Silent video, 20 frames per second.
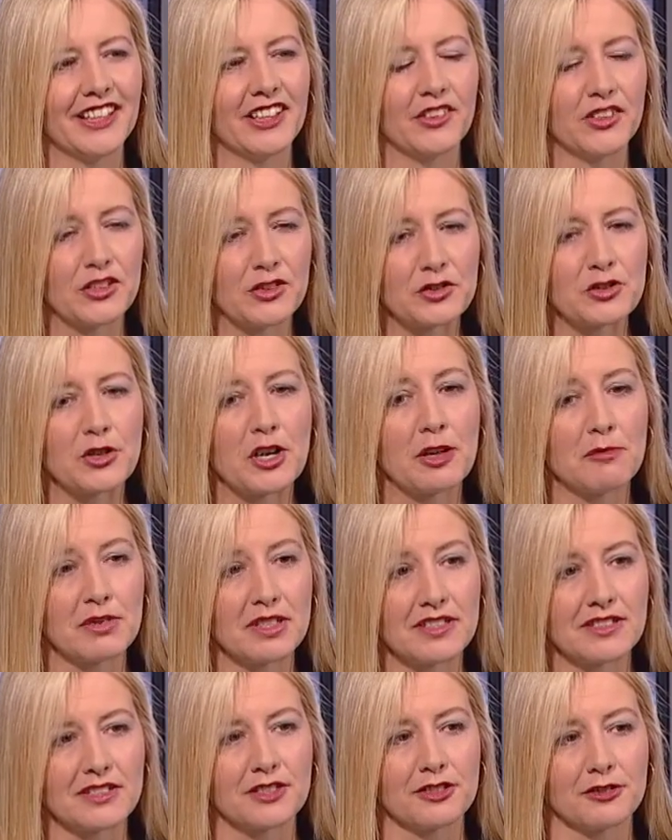Your job
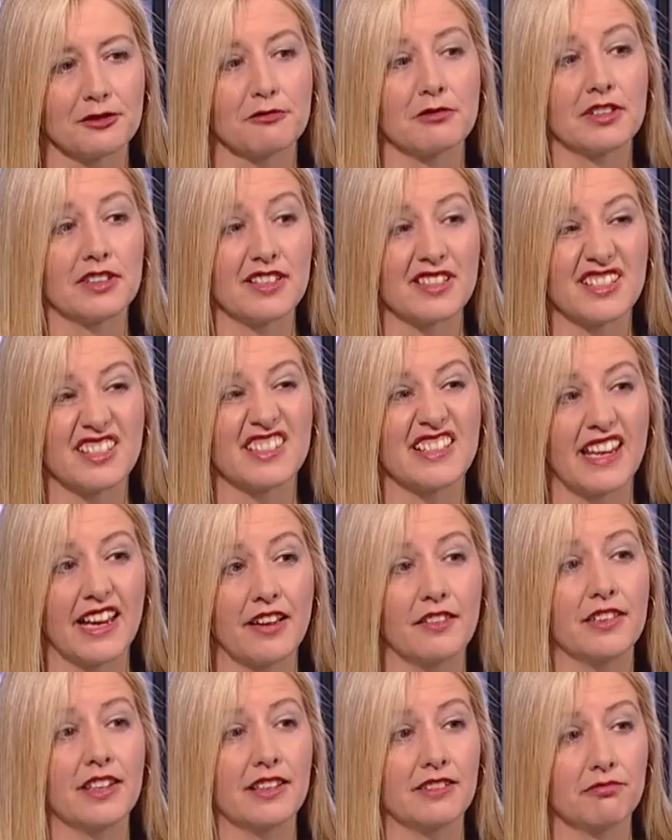is to really sit
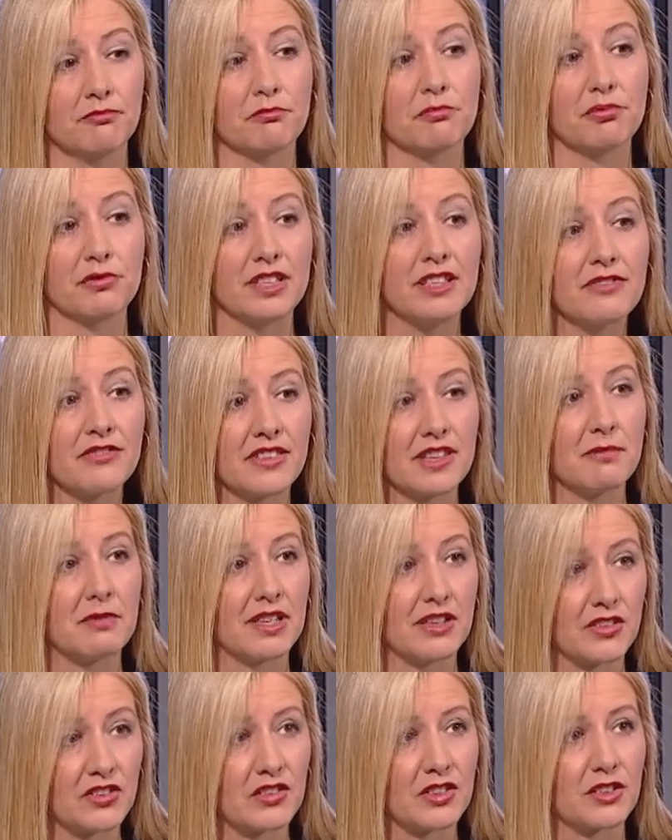down and brief the
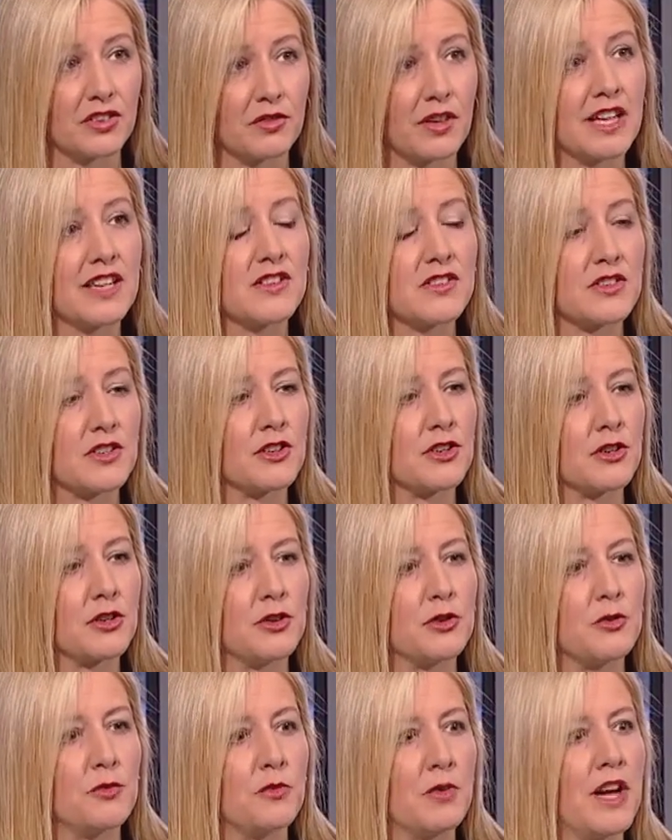minister, right? Mm-hmm.
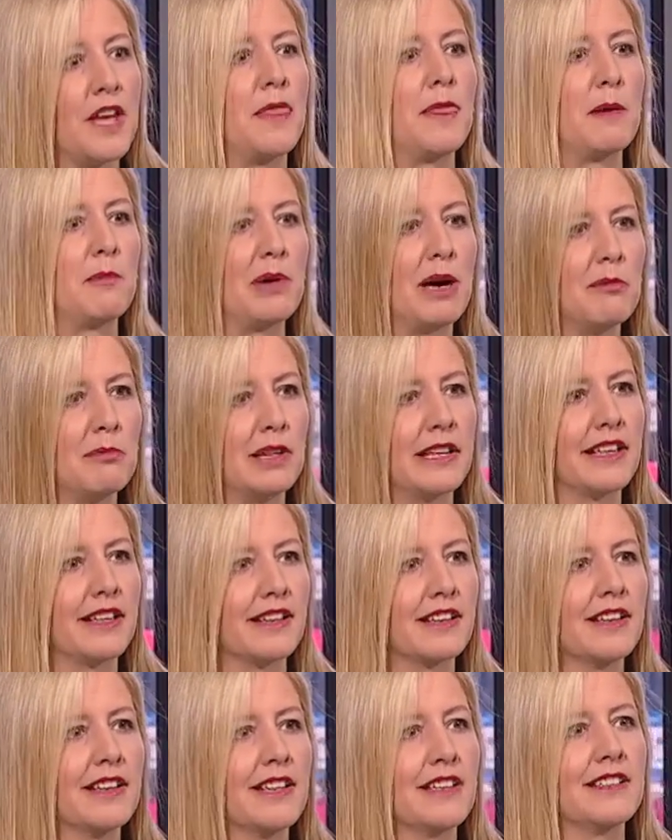So when the
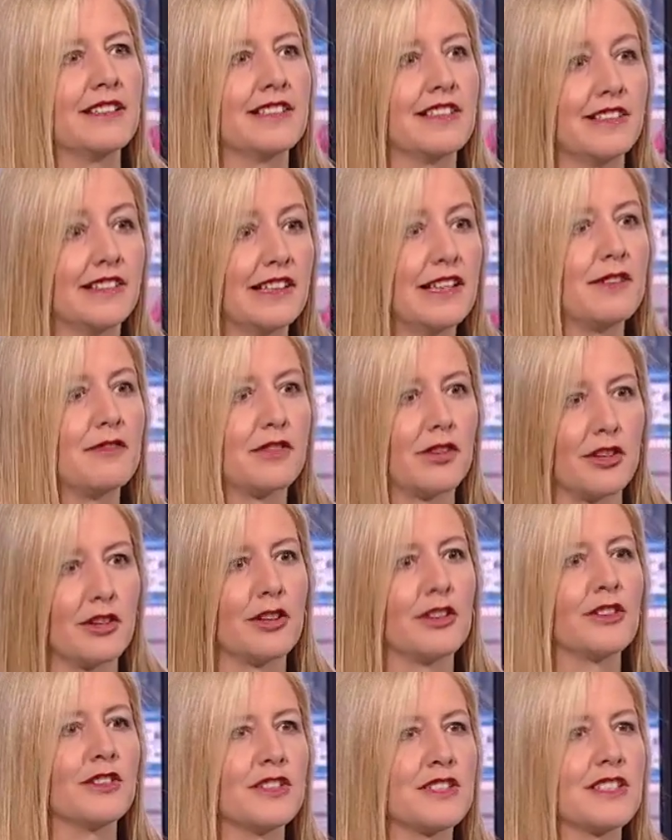public
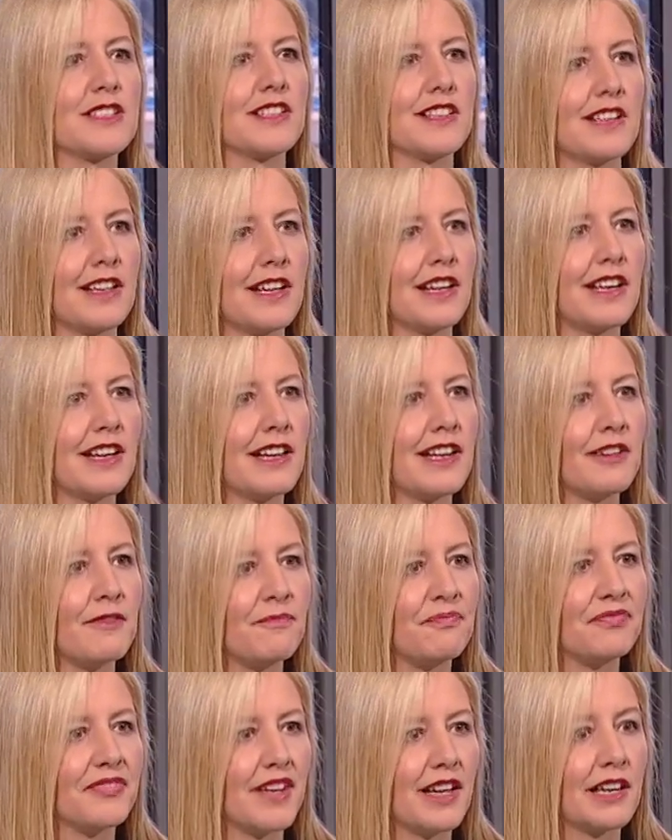delivers
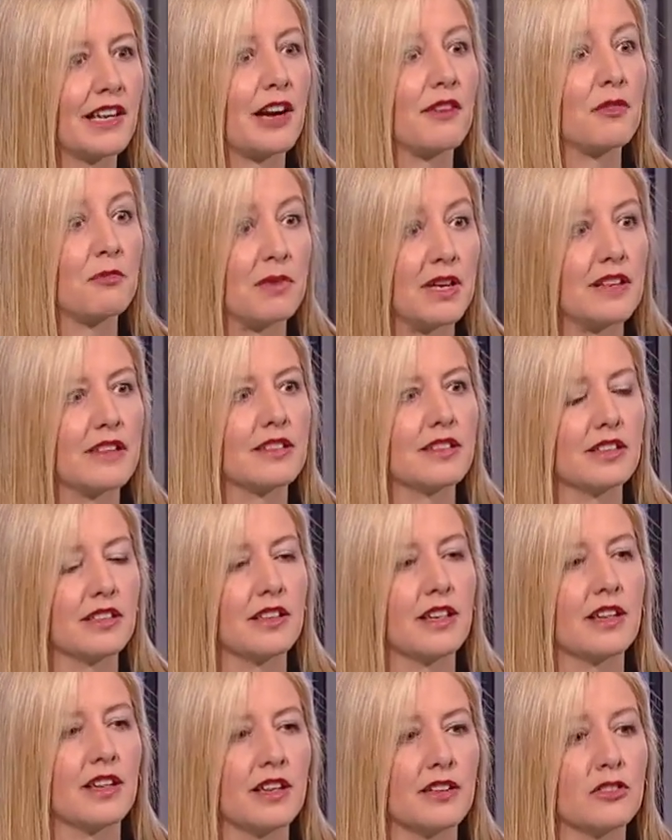a government
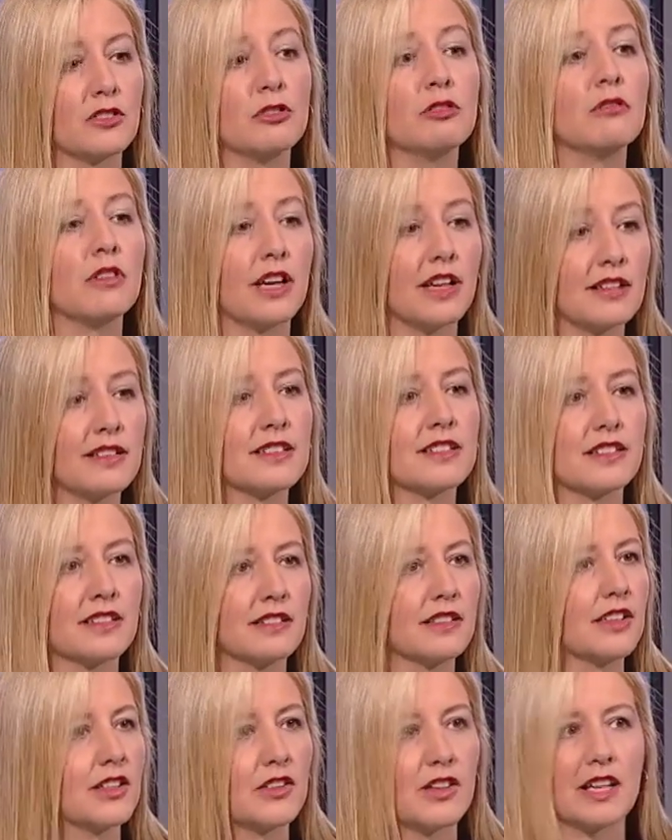to us,
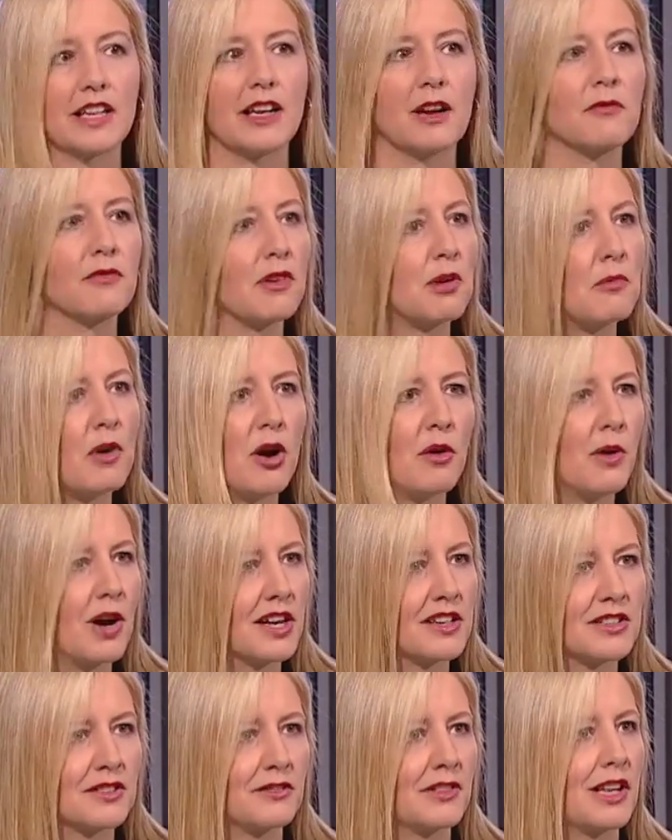they come from all
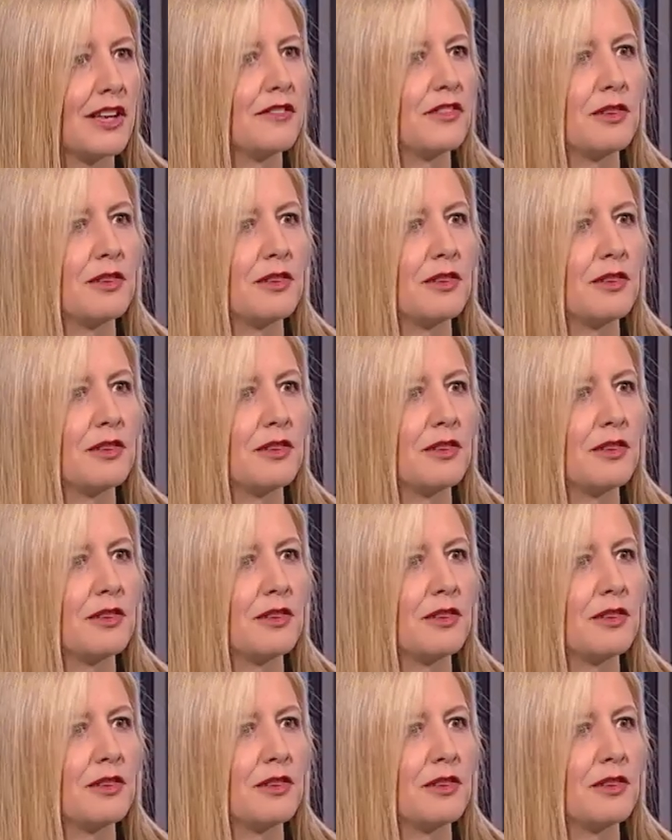walks of life.